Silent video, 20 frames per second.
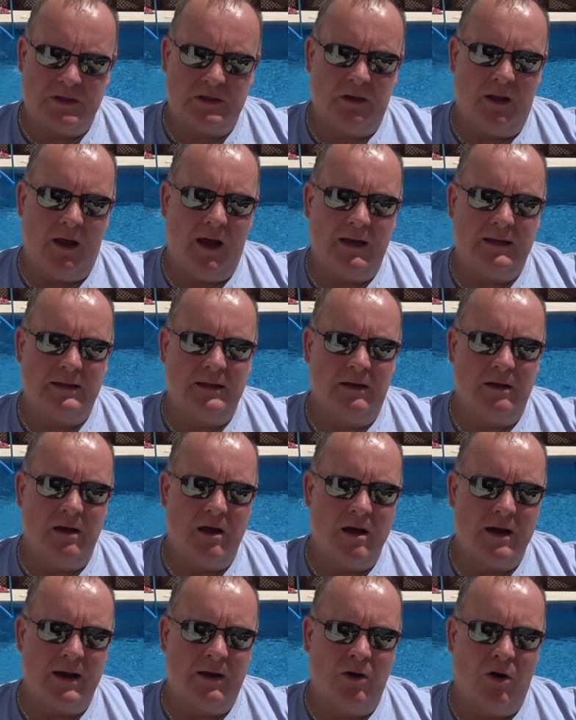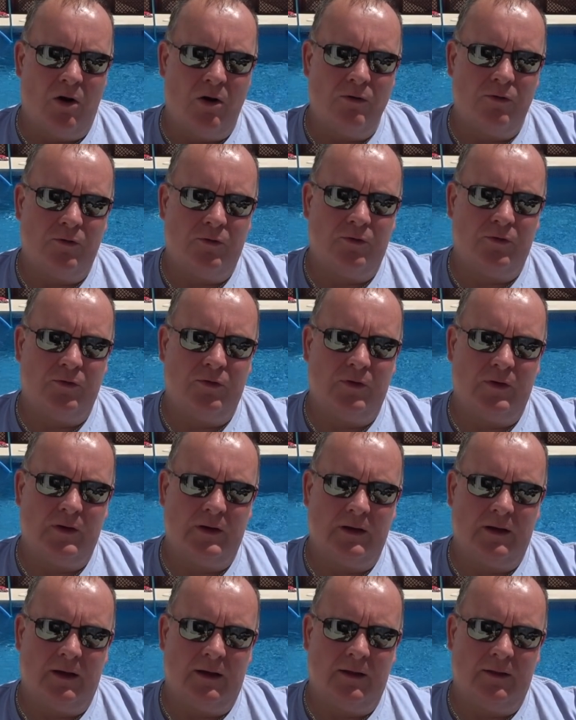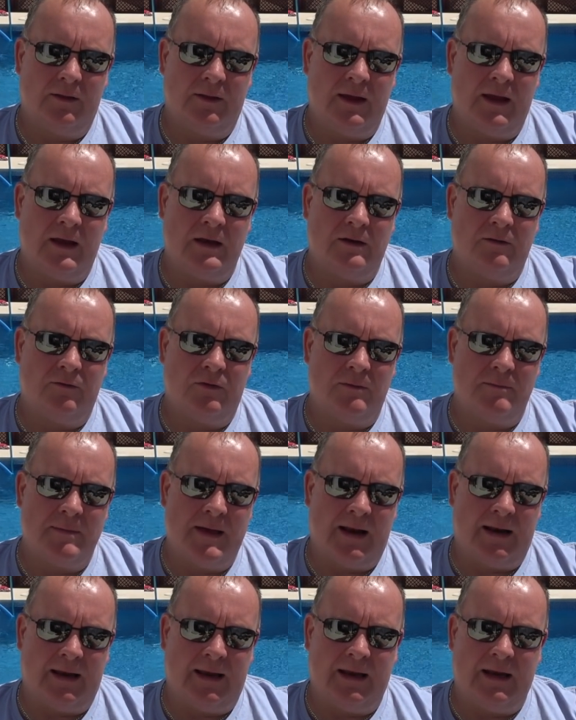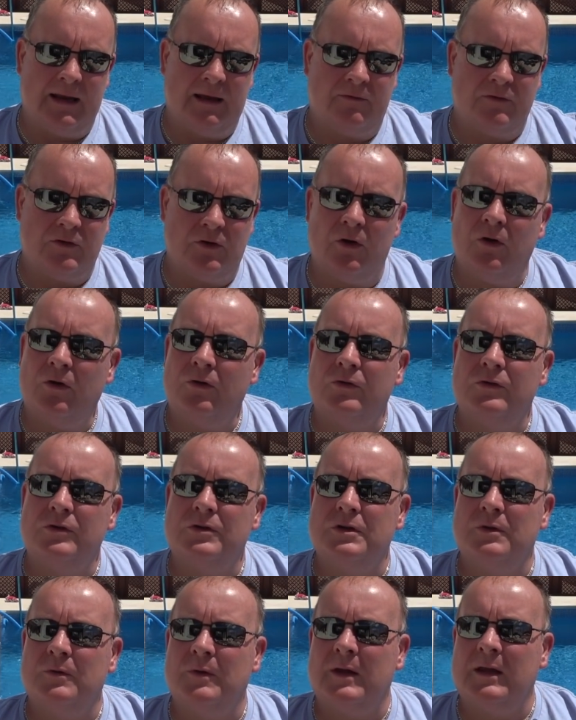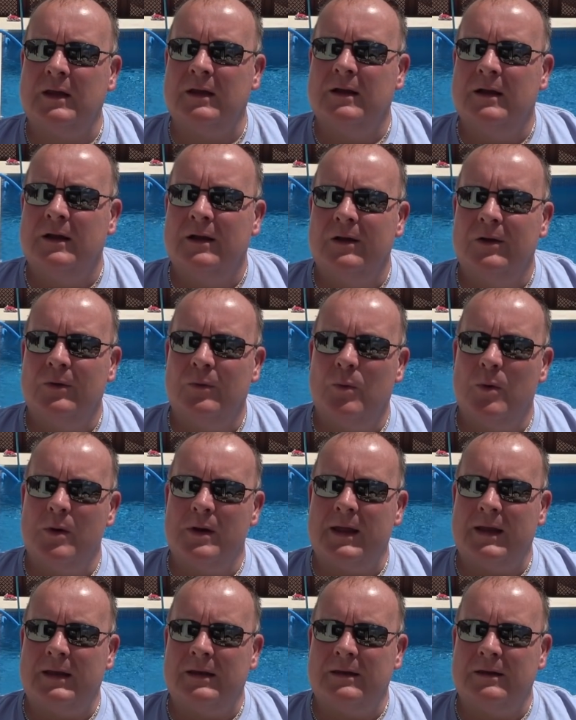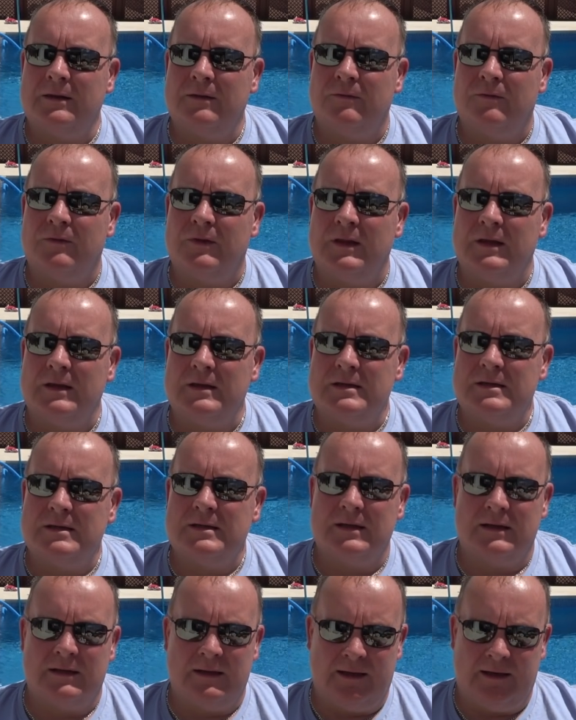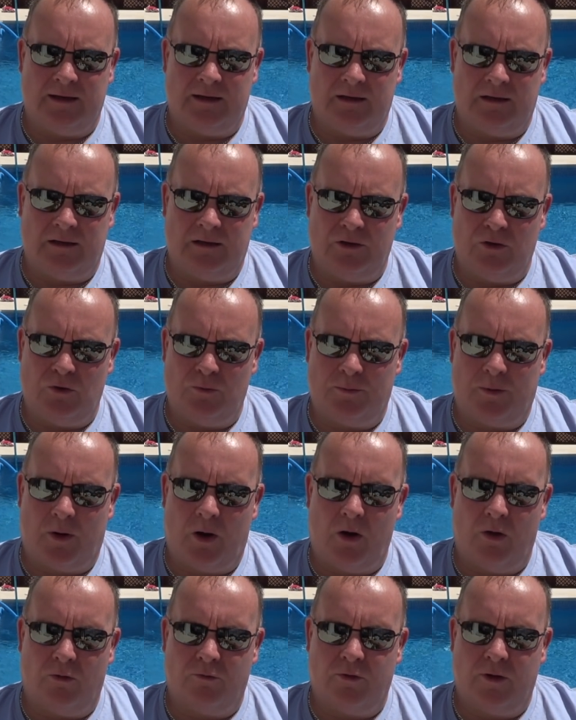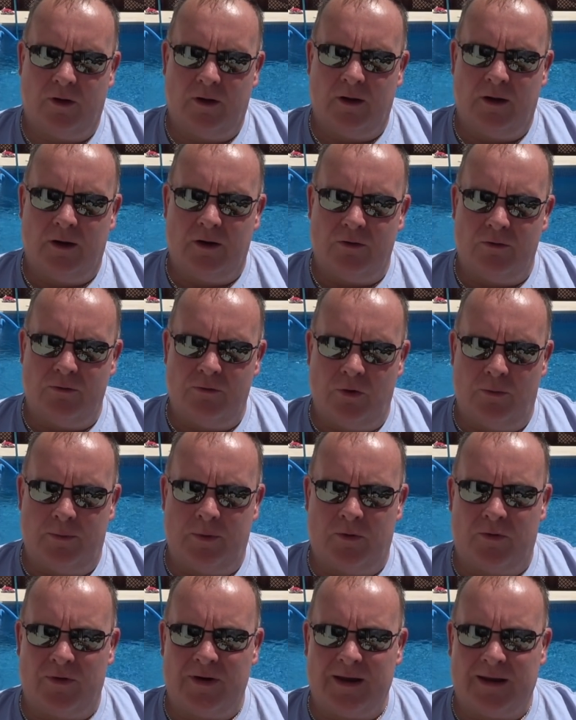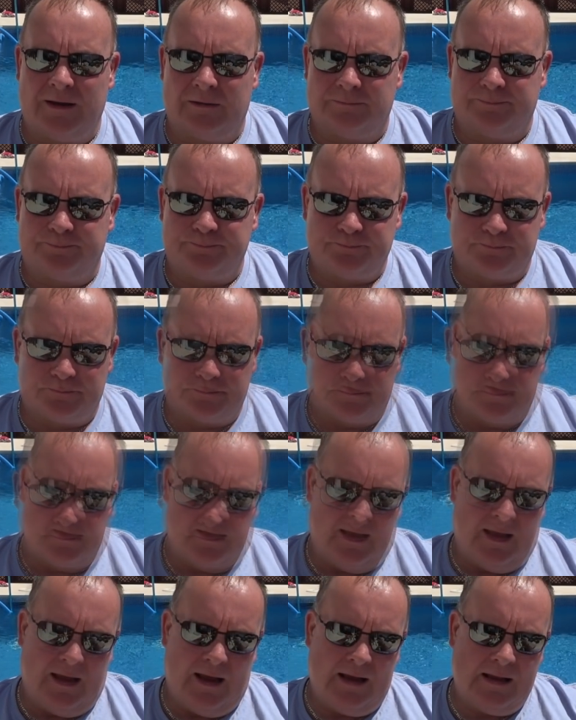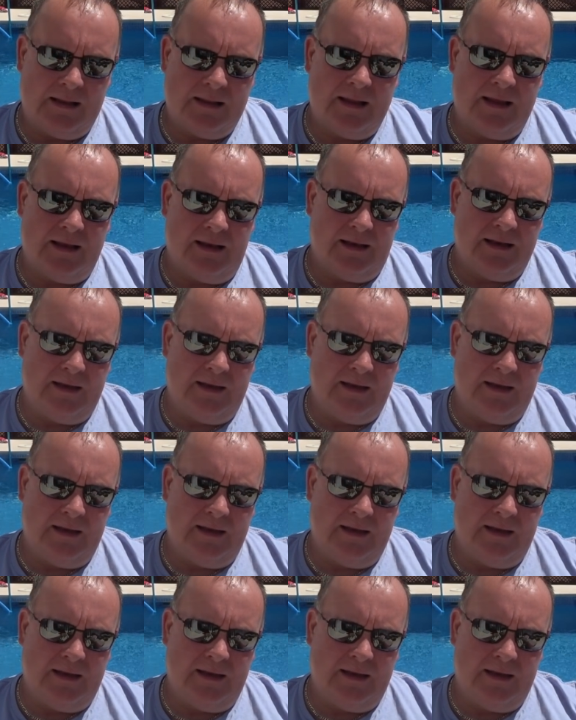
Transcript: slide the line off the end of the mullion after undoing one end of this little loop of rubber ring. And that